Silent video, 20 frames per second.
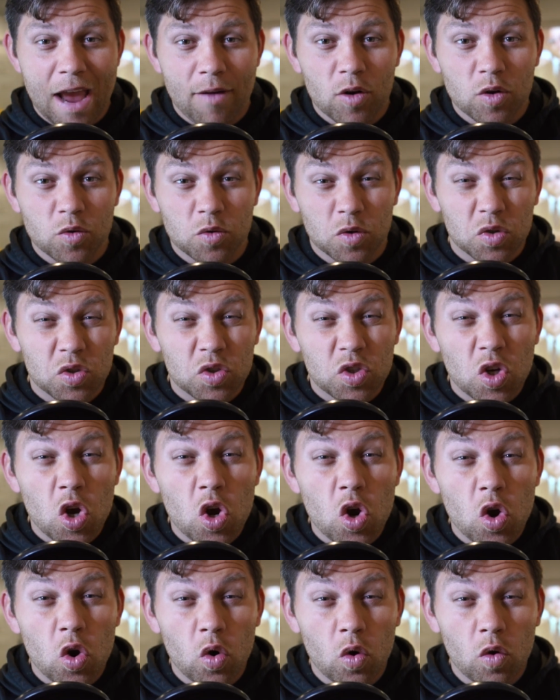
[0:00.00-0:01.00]
average was
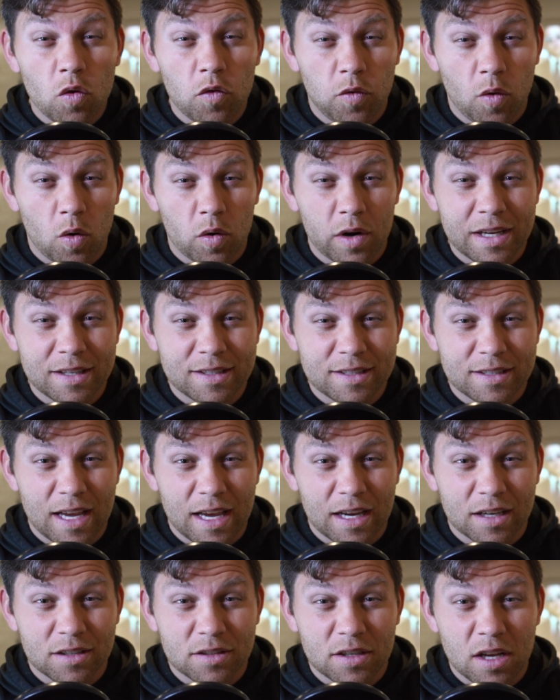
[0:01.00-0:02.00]

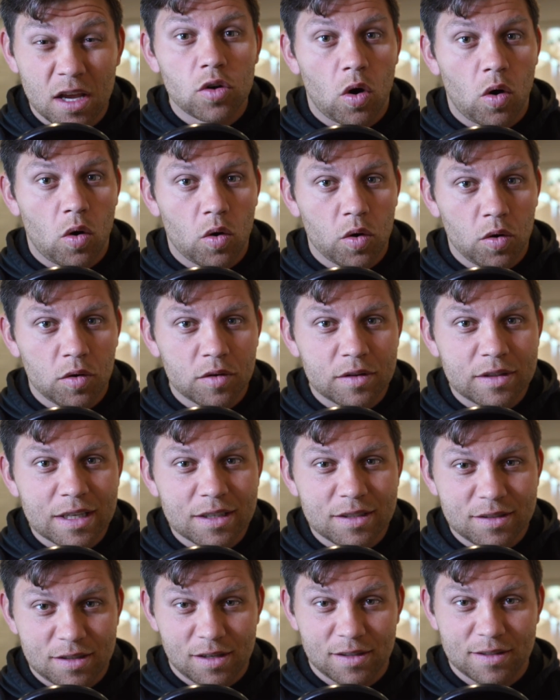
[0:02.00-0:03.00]
246. Total
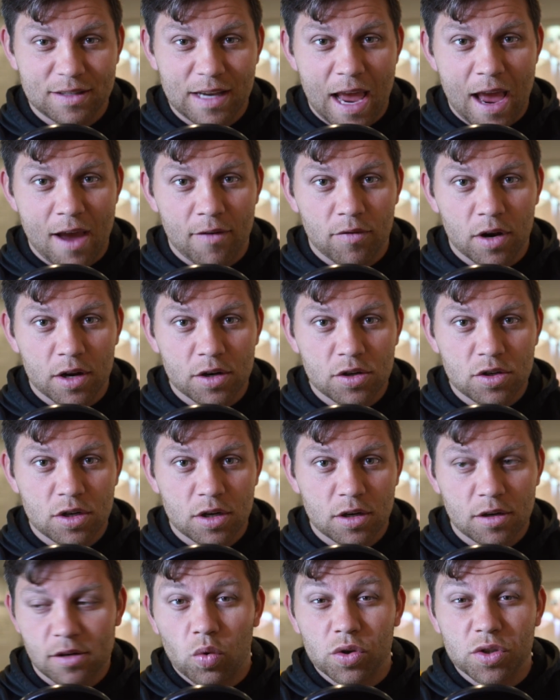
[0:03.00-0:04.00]
distance average
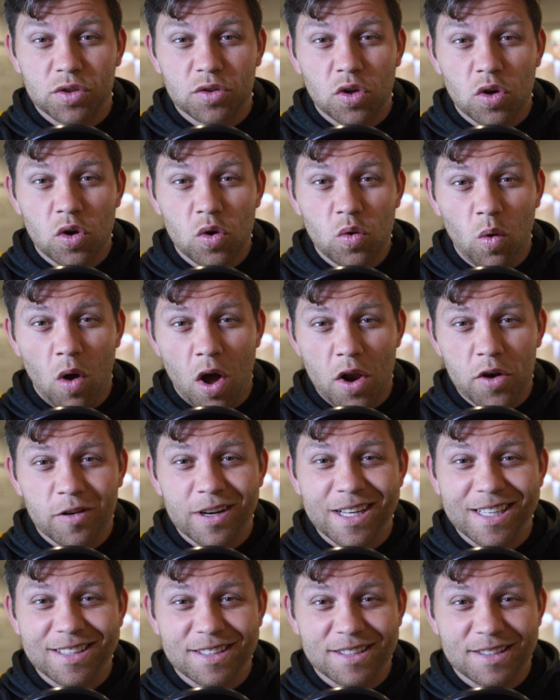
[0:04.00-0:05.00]
was
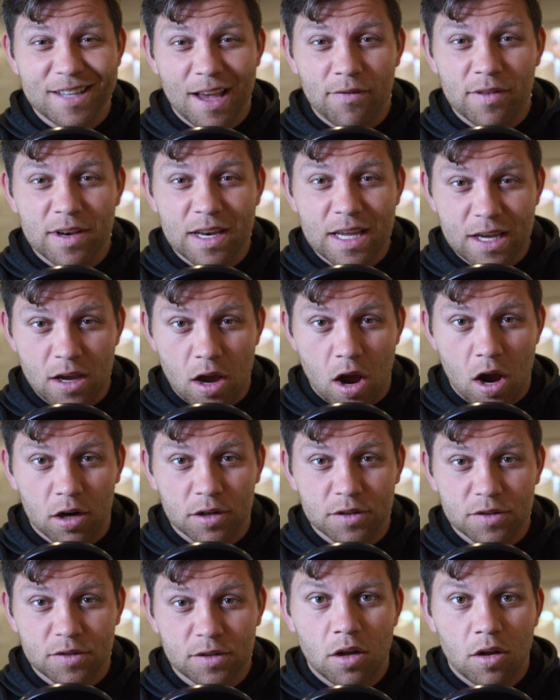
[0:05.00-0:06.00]
270
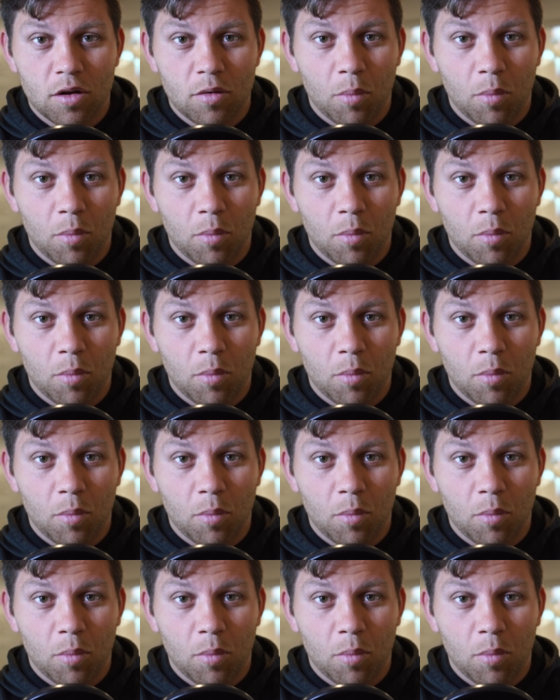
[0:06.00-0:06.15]
yards.